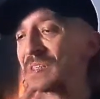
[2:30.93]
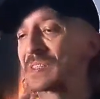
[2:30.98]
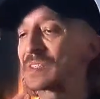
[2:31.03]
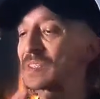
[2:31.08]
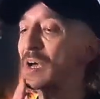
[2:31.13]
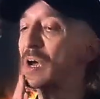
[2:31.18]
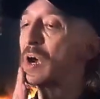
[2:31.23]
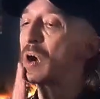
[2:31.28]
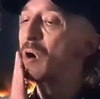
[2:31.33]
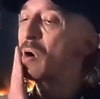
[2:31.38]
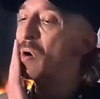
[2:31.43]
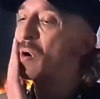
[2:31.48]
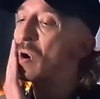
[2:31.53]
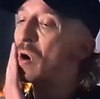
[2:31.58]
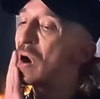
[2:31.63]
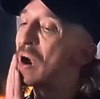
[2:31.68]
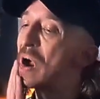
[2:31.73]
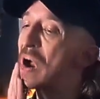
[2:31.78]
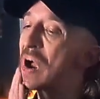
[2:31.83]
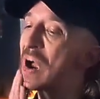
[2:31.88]
So
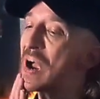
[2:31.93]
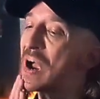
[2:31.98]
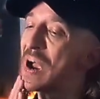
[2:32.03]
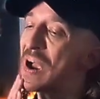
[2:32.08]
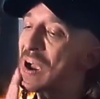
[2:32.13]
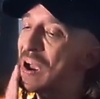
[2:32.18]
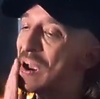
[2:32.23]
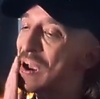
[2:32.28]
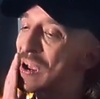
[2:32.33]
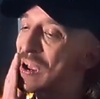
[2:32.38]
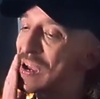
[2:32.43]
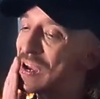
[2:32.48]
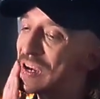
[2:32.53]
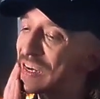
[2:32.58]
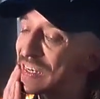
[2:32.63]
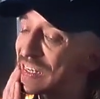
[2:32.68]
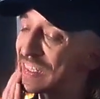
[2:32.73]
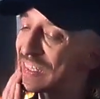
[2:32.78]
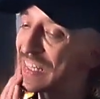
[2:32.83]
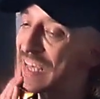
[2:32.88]
I
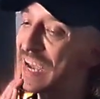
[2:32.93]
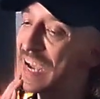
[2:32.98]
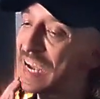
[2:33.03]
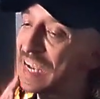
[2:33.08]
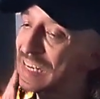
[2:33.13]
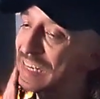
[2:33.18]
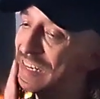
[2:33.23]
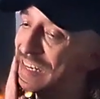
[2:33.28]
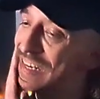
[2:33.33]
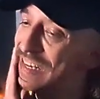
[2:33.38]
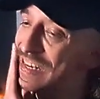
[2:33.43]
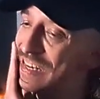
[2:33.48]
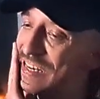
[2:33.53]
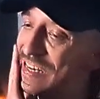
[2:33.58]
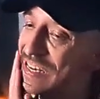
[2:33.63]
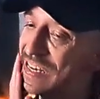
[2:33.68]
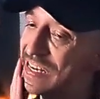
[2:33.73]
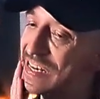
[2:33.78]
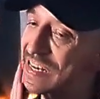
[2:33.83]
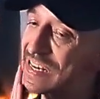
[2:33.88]
did that.
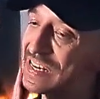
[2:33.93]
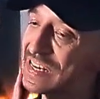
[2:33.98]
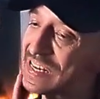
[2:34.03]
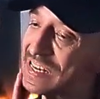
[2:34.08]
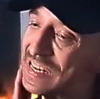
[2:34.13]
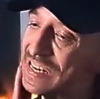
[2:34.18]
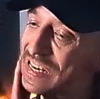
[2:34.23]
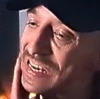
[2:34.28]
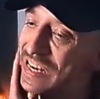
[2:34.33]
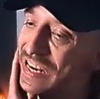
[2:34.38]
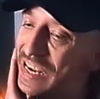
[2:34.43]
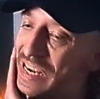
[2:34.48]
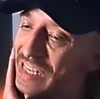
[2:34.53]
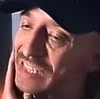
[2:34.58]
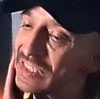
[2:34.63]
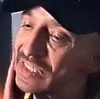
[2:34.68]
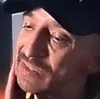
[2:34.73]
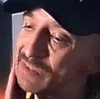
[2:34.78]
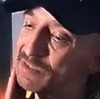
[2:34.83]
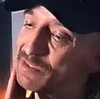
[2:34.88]
I
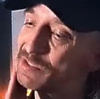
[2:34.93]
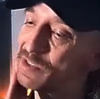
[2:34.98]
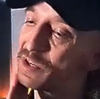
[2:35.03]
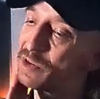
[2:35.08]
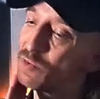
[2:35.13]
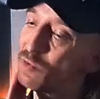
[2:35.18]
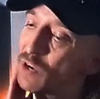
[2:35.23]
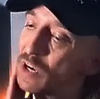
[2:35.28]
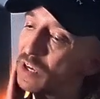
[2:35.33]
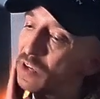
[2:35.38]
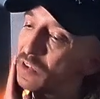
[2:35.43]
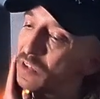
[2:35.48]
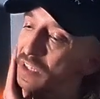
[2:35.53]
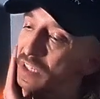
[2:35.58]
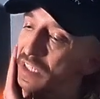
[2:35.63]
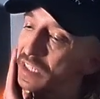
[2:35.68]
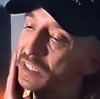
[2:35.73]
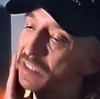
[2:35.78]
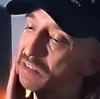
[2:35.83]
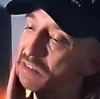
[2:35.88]
had some fun
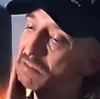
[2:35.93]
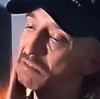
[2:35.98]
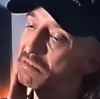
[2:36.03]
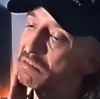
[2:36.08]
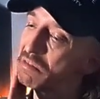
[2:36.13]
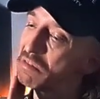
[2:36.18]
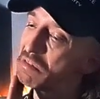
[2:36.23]
welding and